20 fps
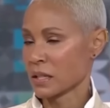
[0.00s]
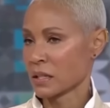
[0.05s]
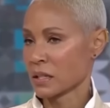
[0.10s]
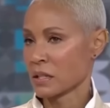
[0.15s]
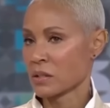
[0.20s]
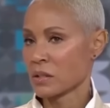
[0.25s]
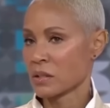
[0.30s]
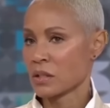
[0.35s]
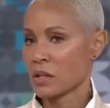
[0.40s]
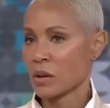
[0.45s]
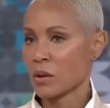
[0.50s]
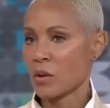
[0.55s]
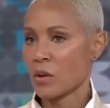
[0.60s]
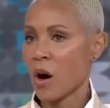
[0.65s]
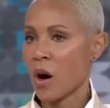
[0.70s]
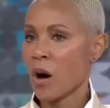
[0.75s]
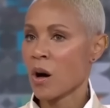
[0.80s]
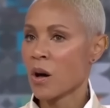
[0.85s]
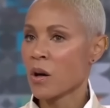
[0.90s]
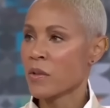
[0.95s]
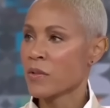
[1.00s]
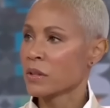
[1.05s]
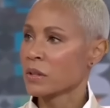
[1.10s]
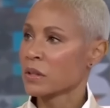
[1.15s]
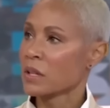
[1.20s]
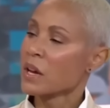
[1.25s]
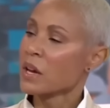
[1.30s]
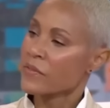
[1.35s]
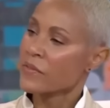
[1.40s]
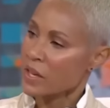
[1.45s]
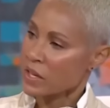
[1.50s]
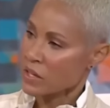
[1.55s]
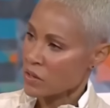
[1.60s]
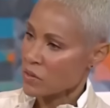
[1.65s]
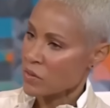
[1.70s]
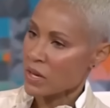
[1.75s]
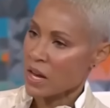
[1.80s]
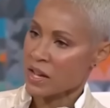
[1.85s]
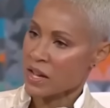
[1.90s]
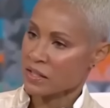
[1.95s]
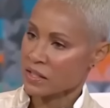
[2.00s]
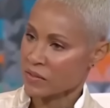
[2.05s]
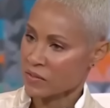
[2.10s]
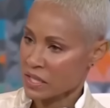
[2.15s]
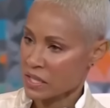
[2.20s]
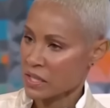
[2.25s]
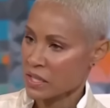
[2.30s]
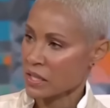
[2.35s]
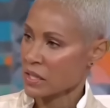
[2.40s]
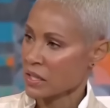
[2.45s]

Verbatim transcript: and so all the love that you guys have was seen,